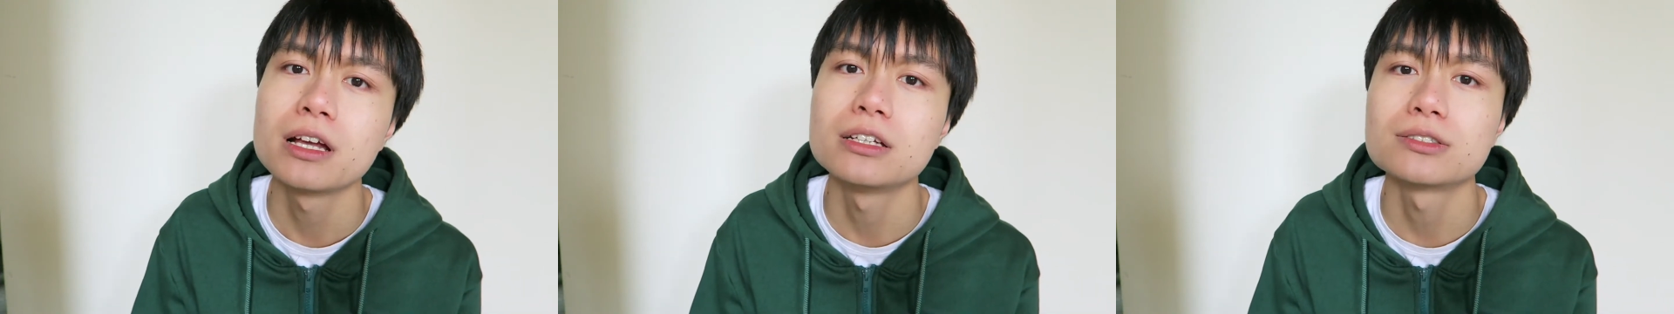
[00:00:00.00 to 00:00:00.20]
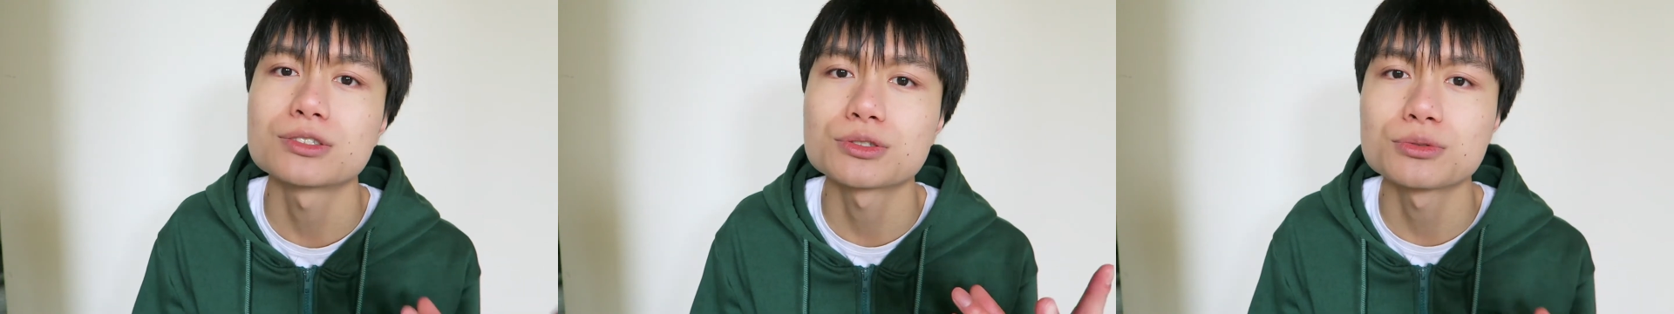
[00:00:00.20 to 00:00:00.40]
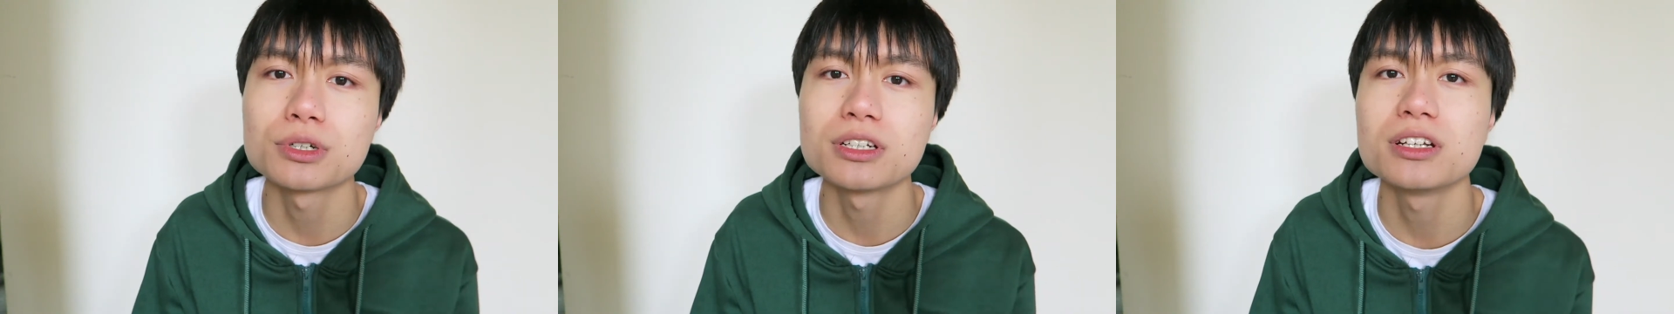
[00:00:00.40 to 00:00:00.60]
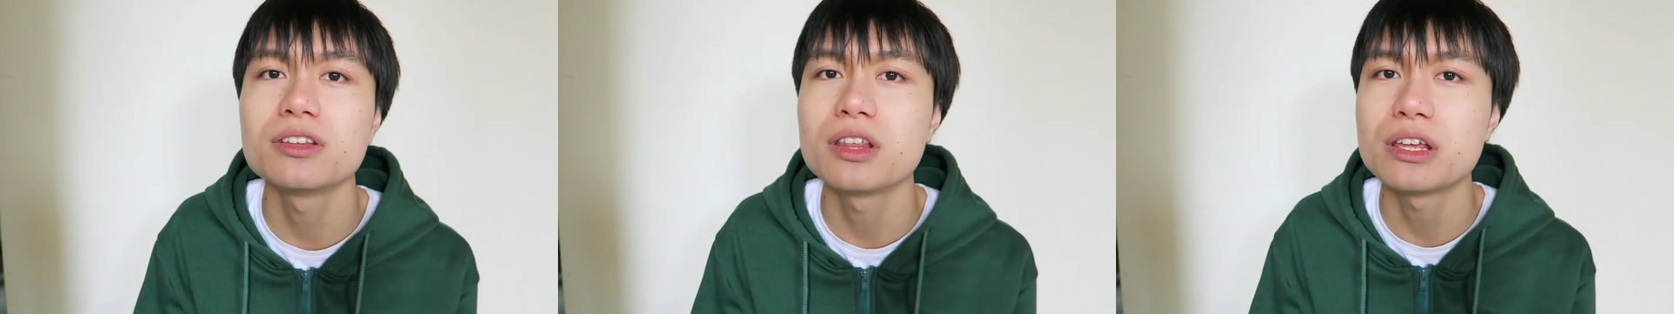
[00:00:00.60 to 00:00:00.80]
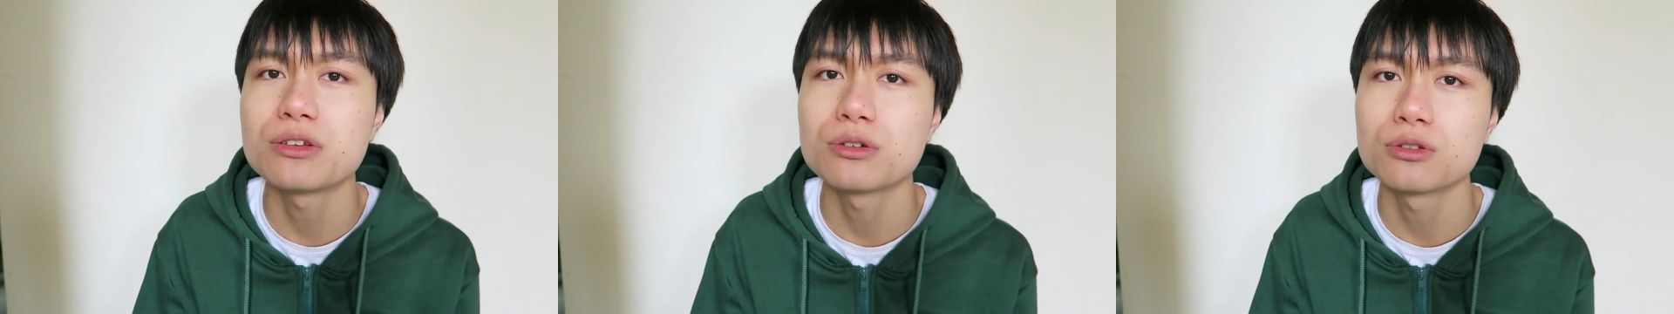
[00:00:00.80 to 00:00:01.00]
It's
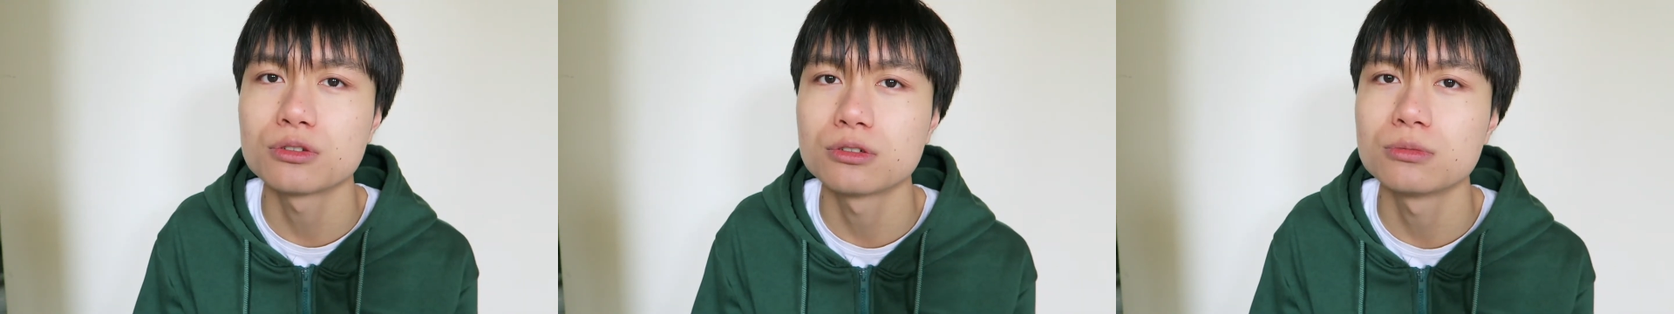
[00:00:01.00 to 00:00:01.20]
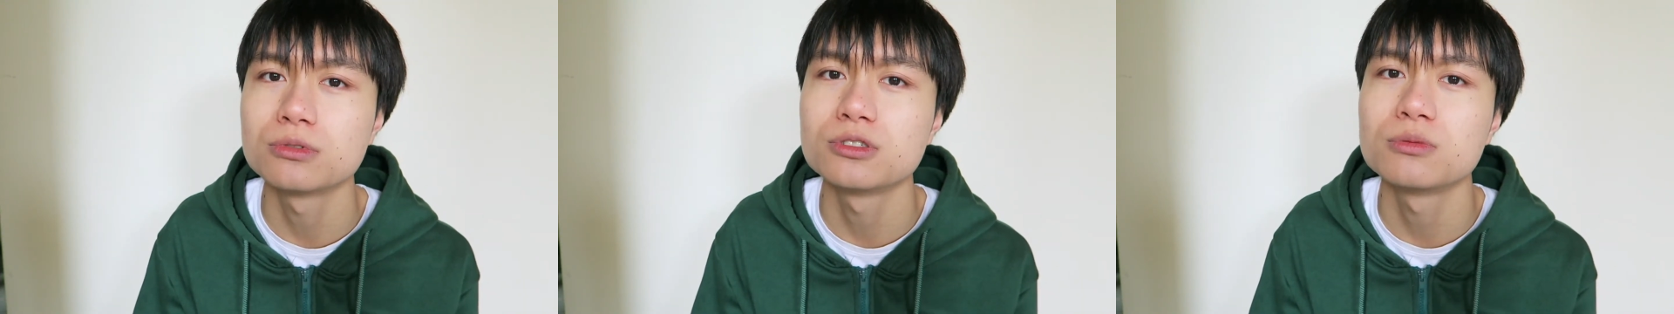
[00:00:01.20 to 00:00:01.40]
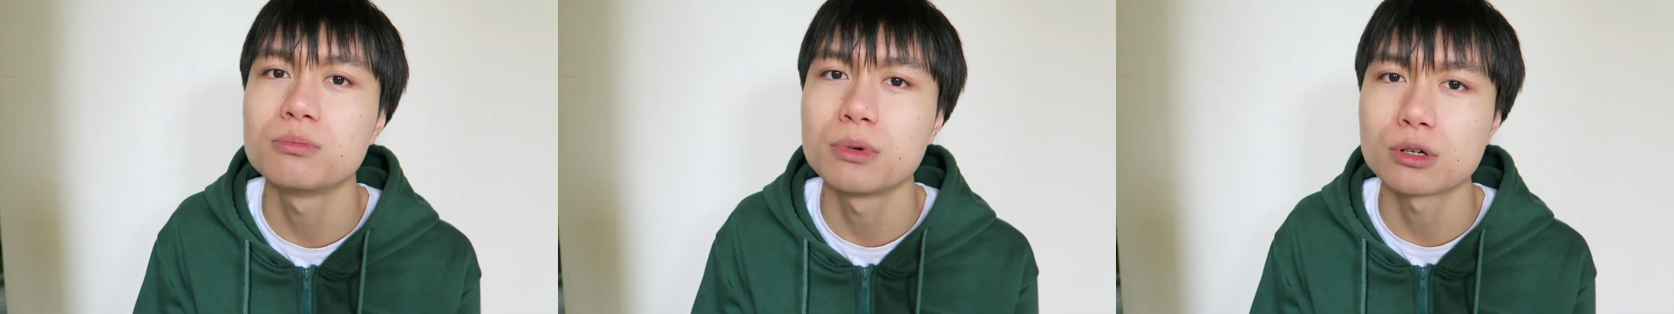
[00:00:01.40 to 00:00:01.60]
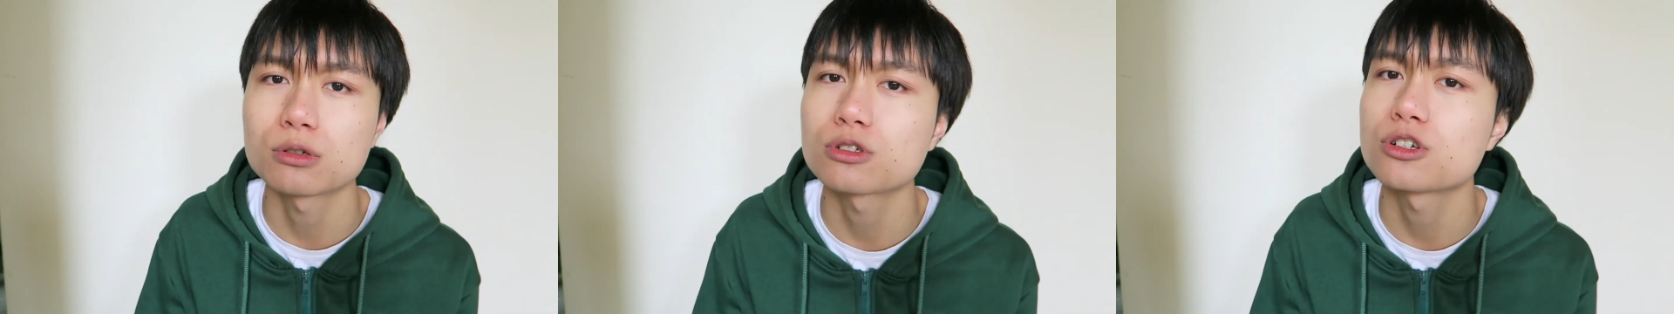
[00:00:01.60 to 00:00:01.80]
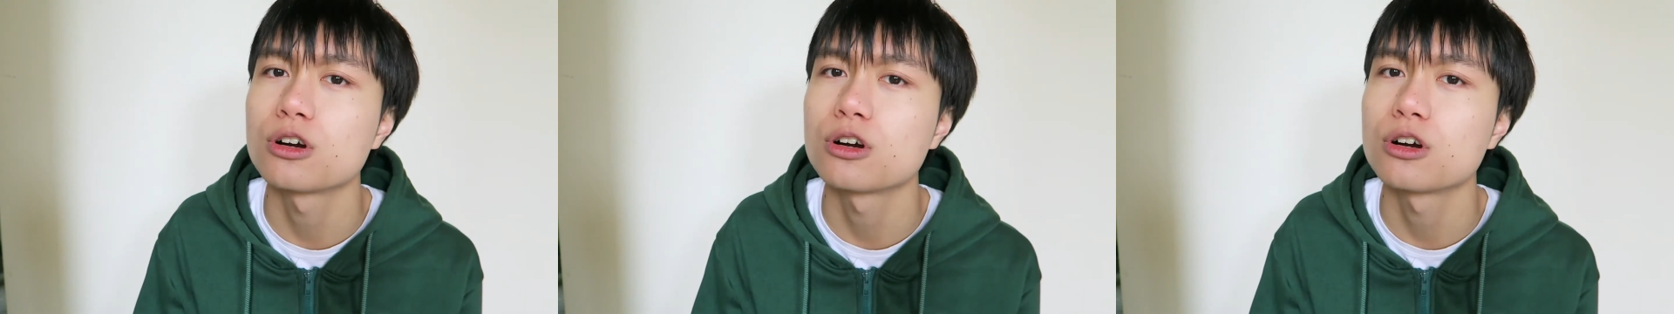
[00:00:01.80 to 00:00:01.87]
sweeter than your normal milk